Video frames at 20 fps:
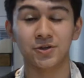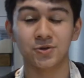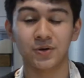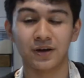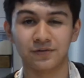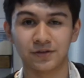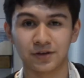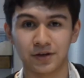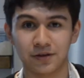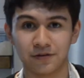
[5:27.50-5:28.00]

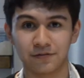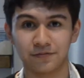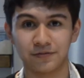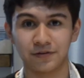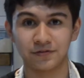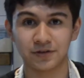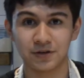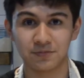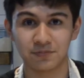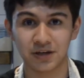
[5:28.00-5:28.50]
after the
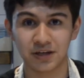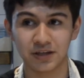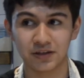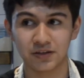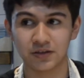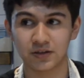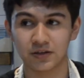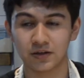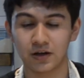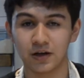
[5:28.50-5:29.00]
50
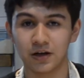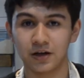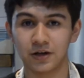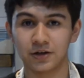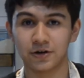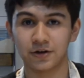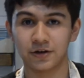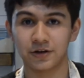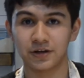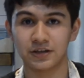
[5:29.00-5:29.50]
minutes,
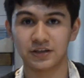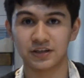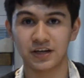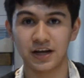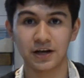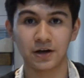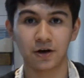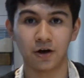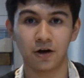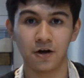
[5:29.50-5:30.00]
you're going to
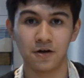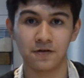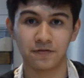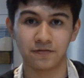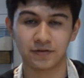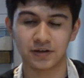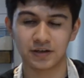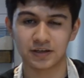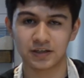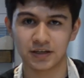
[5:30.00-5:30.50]
take
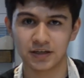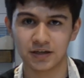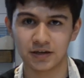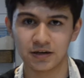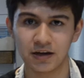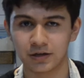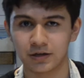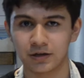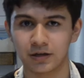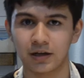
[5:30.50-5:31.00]
off the
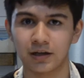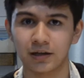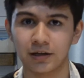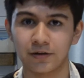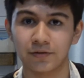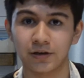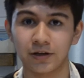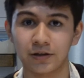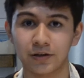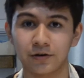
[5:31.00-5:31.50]
tin and
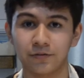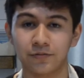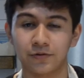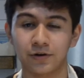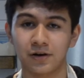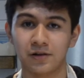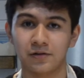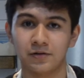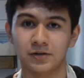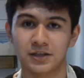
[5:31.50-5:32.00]
leave it in there for
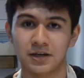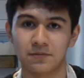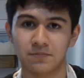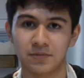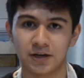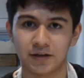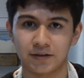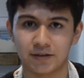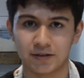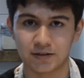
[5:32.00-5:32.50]
another 10
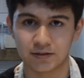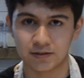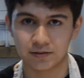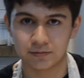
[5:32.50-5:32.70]
minutes.